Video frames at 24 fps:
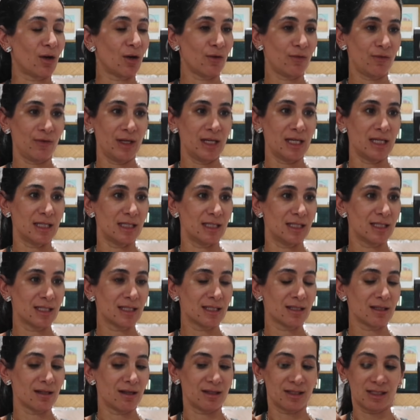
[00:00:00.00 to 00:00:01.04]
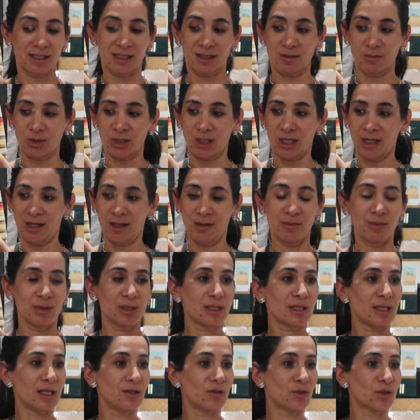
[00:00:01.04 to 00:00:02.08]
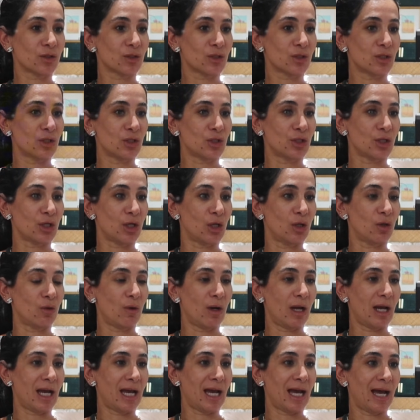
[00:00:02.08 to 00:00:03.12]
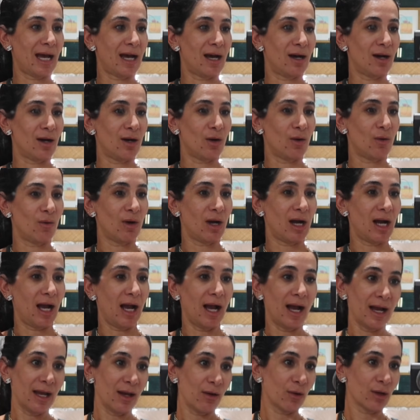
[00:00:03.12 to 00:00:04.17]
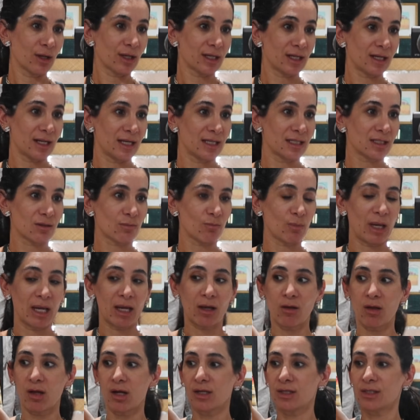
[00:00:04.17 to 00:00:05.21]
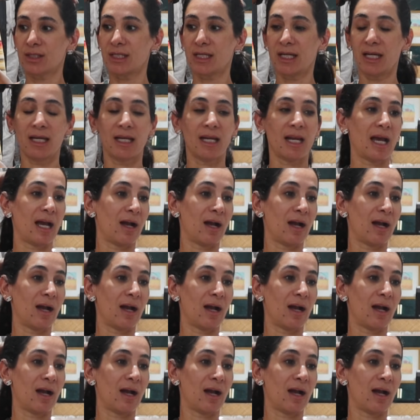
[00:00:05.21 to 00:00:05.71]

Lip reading: our feeds sometimes, and just to show how I organize my closet,